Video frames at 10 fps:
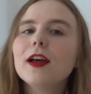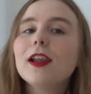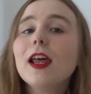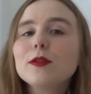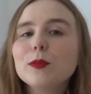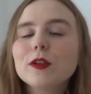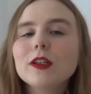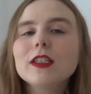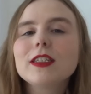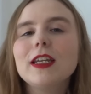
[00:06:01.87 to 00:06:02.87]
Last but not
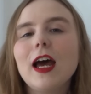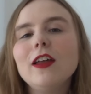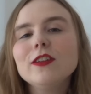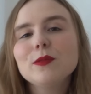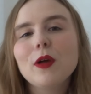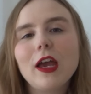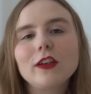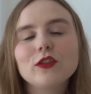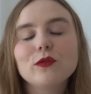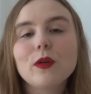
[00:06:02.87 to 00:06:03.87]
least, an anti-mold
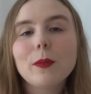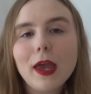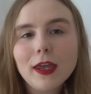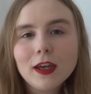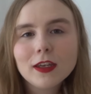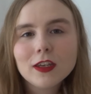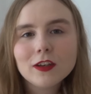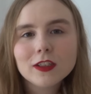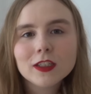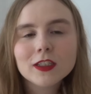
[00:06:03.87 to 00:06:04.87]
action from Anna here
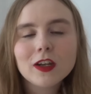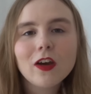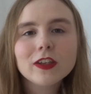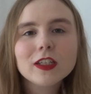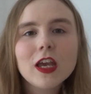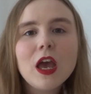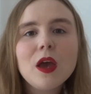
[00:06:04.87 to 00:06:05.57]
in this task,